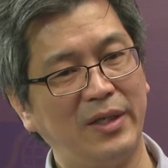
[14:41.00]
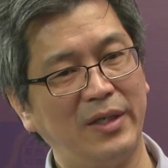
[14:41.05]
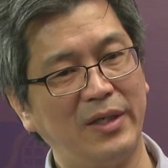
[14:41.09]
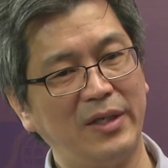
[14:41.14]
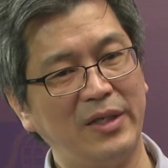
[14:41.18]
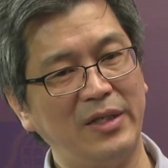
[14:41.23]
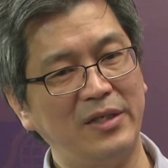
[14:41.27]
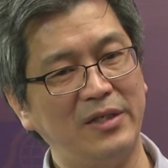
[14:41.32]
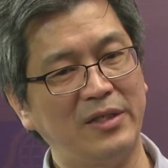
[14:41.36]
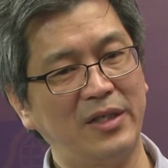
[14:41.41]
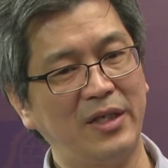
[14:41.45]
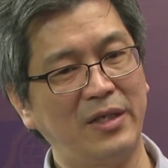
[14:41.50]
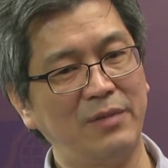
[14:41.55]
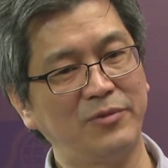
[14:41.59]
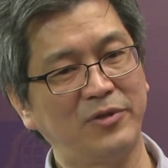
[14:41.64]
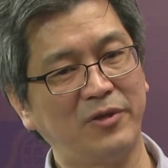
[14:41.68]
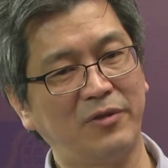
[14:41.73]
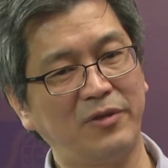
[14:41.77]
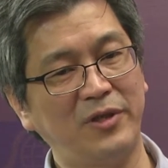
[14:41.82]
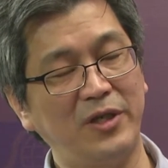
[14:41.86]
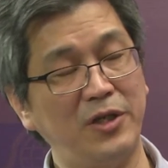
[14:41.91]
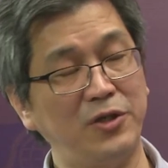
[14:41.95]
in
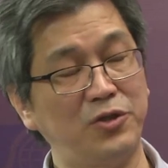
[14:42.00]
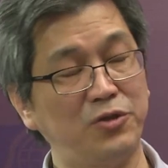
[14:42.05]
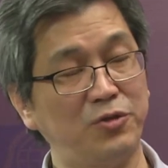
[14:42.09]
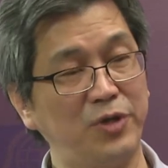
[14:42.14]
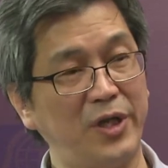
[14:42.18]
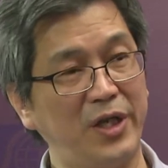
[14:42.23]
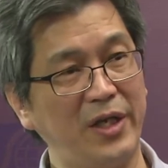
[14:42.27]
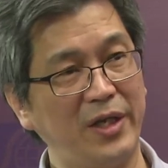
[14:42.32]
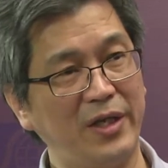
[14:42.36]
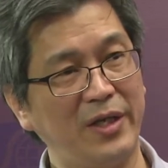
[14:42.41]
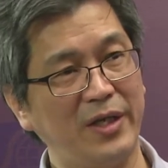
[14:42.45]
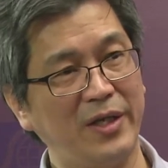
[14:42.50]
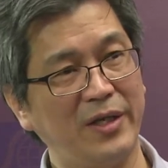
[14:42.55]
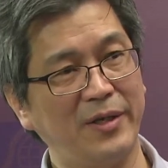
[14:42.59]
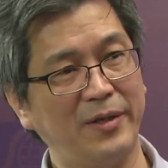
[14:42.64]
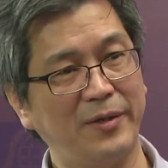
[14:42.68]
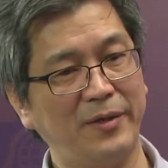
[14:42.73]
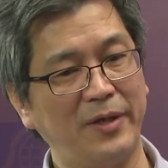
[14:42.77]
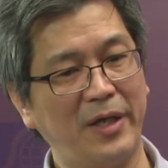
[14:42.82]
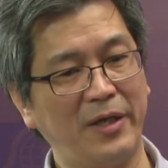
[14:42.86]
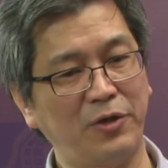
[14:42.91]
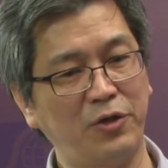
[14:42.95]
terms of nurturing
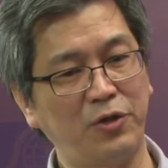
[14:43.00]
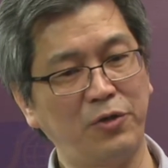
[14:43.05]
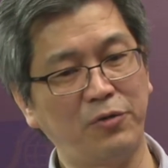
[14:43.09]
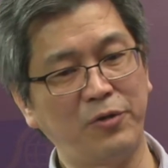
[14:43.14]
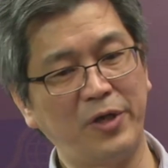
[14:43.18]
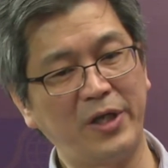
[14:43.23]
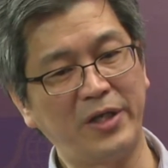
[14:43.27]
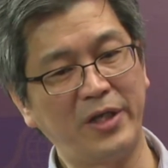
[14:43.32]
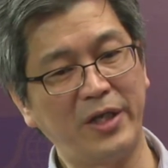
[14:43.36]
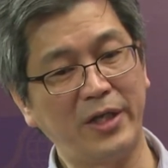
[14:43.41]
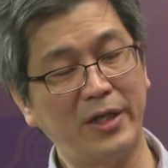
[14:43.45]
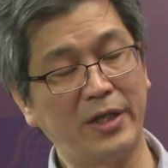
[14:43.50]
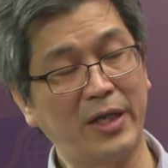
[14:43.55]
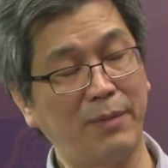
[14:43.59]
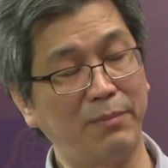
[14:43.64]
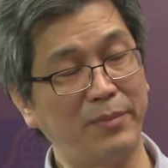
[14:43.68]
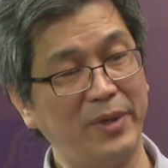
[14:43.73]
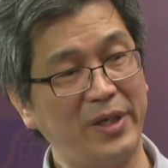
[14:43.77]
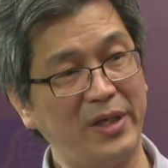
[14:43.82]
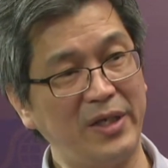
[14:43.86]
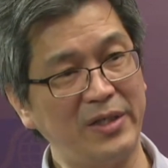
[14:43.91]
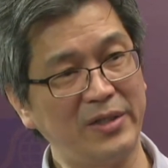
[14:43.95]
and curating
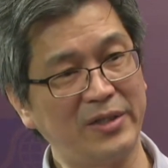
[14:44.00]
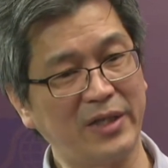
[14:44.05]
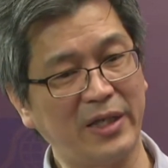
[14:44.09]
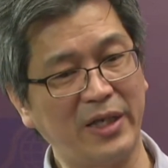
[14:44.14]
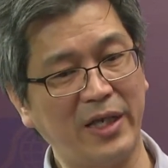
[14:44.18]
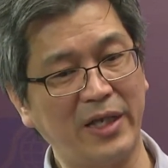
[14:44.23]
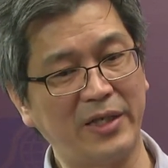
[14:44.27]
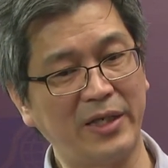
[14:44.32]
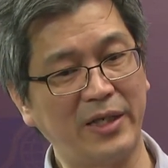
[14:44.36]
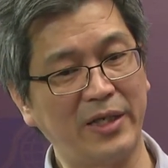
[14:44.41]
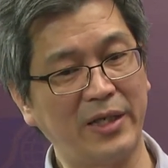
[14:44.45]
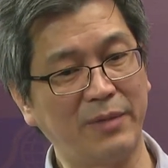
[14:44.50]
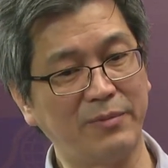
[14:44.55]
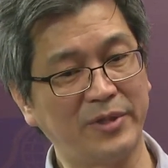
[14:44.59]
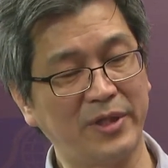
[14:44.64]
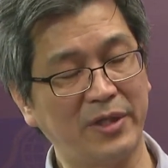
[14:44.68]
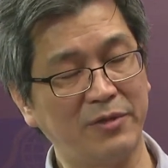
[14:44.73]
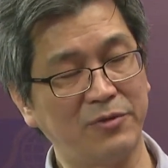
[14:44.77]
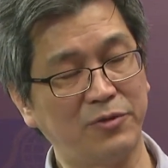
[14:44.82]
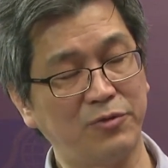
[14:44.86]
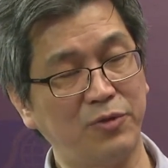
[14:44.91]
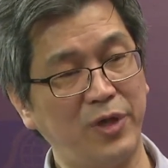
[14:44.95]
companies and getting
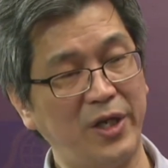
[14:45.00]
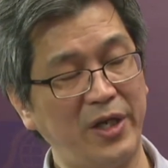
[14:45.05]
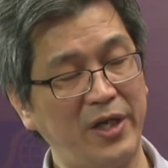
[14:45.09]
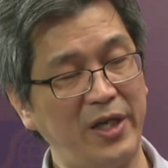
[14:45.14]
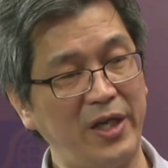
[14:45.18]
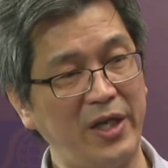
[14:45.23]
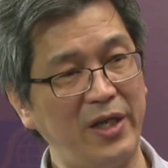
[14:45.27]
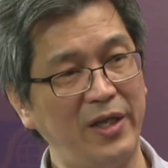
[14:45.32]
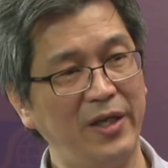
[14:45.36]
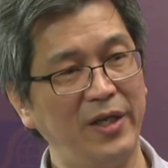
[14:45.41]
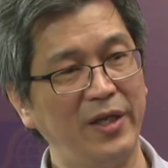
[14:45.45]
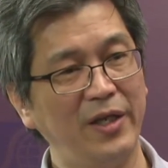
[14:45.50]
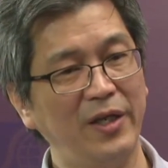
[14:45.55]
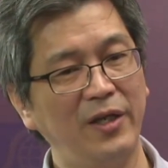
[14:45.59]
themselves ready